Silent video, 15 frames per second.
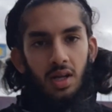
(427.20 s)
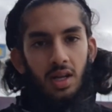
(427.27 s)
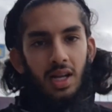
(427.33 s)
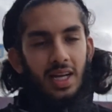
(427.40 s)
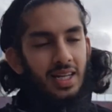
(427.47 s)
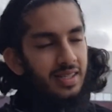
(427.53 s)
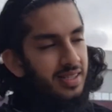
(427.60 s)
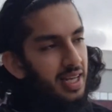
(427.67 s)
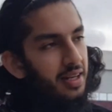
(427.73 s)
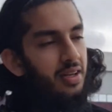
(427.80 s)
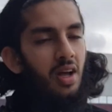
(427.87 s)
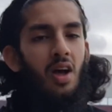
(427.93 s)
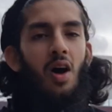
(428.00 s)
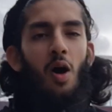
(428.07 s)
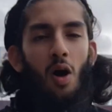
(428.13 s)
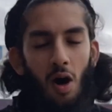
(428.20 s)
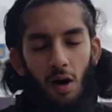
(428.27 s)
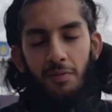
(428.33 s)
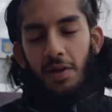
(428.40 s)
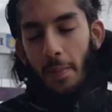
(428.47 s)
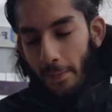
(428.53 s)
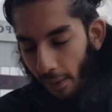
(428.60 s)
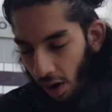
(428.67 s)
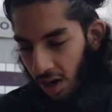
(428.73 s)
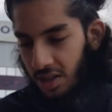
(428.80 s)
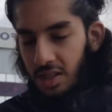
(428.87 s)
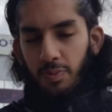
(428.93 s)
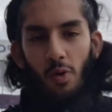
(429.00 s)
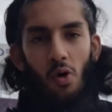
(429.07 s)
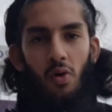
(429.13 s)
Like I said, Harvey
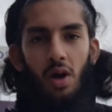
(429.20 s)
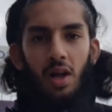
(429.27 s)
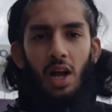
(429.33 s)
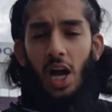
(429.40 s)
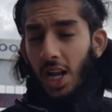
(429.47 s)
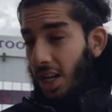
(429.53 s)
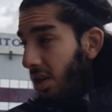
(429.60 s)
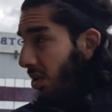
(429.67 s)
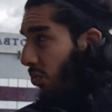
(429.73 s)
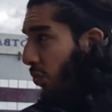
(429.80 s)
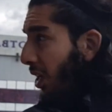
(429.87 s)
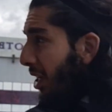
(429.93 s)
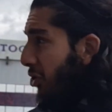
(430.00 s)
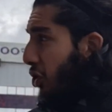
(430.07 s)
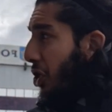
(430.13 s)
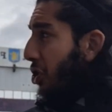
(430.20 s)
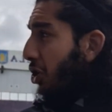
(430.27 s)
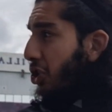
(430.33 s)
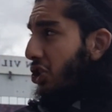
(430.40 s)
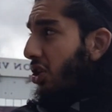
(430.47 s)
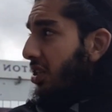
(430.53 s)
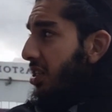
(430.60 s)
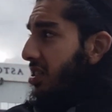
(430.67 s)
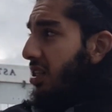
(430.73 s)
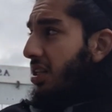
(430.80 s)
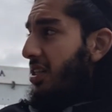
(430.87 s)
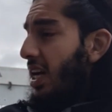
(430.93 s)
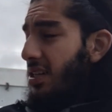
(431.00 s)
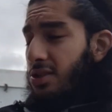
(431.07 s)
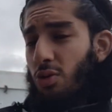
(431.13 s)
Barnes, bro. And we literally touched on this in the
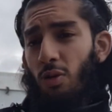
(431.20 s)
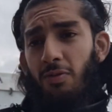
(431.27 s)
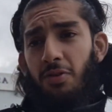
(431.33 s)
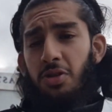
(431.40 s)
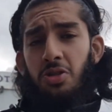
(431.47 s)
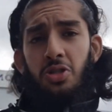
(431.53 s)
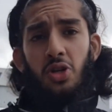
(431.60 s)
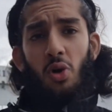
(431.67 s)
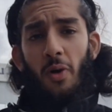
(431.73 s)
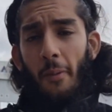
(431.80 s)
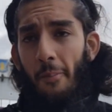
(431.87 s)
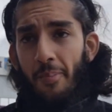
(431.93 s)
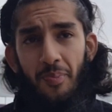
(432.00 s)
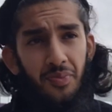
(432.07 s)
tactical the show.